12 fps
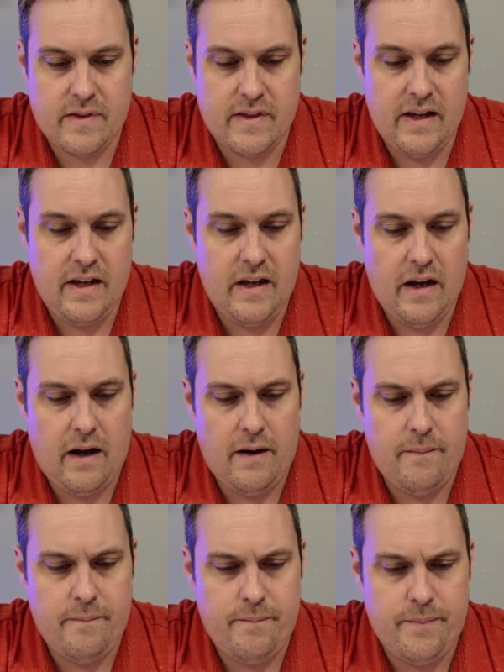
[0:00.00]

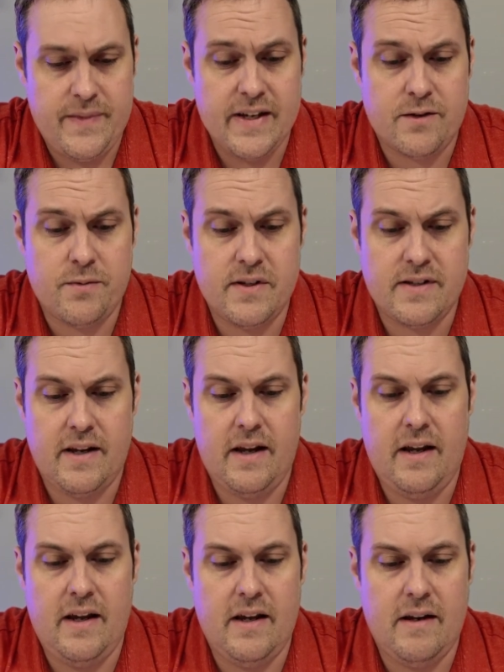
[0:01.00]
This was
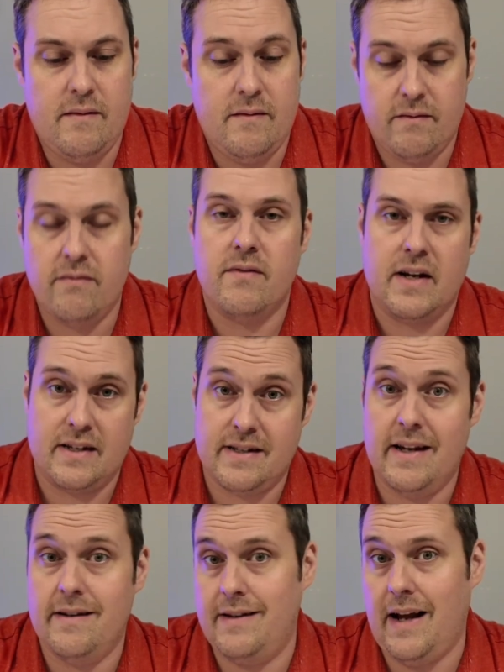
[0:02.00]
in, like I
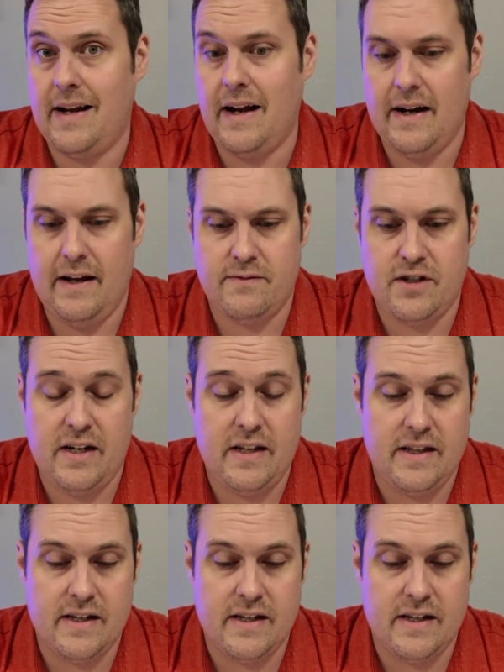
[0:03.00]
said, Nikon FG.